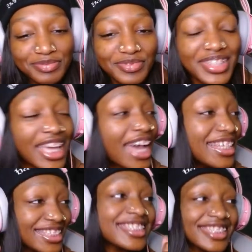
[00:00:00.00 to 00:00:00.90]

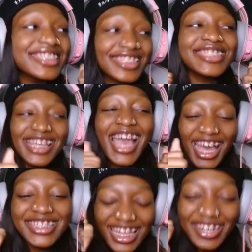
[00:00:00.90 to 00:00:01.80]
Yes,
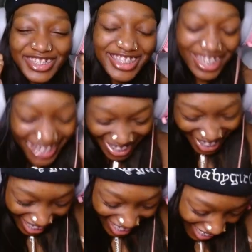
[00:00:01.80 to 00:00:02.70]
yes, that was so
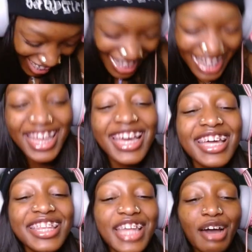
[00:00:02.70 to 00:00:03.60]

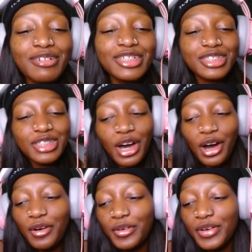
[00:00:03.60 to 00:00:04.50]
good. That was
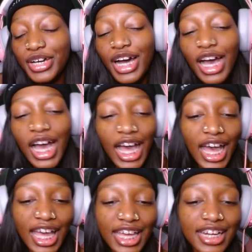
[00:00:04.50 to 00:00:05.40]
so
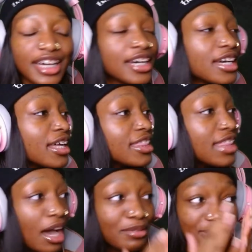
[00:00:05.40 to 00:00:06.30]
good.
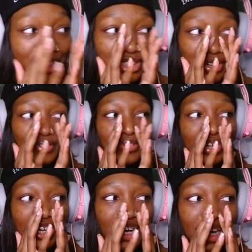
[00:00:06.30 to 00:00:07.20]
That was so
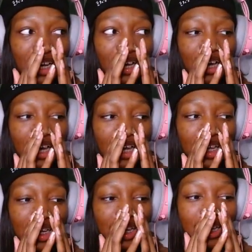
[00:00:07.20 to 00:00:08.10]

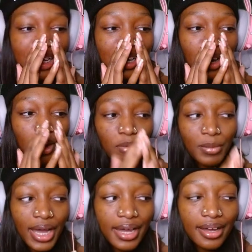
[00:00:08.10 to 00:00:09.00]
good. Oh
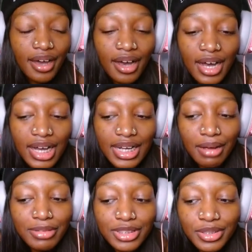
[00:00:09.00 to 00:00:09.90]
my god, that
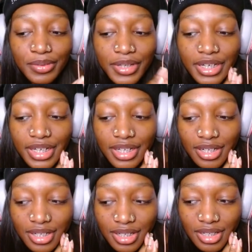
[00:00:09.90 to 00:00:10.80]
was so good.
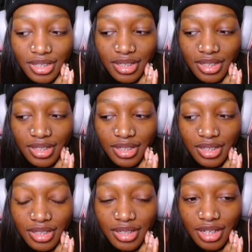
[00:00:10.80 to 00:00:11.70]

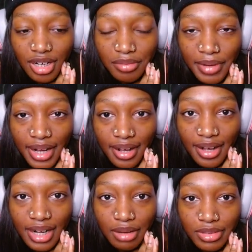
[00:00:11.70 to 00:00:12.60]
Oh my
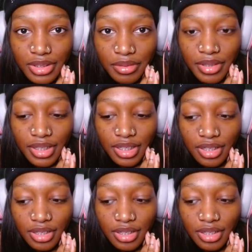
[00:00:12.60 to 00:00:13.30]
god, that was so good.